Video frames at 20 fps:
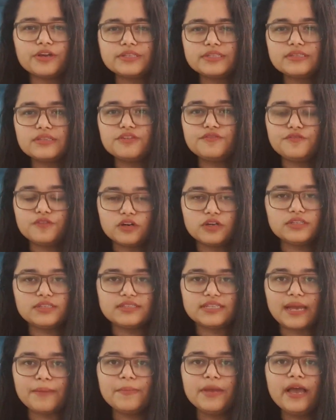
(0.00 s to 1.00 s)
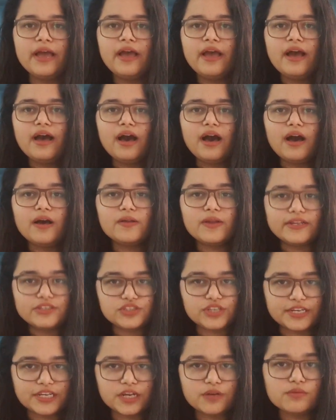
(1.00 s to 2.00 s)
Because in the first step, our
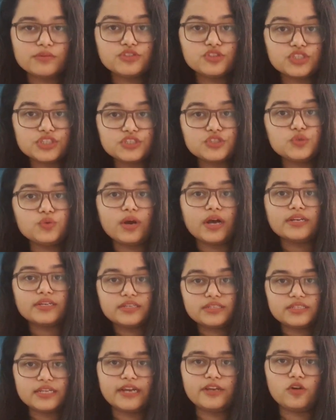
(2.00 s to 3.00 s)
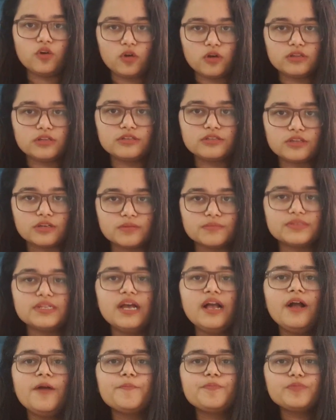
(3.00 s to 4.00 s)
agenda was just to understand all the terms.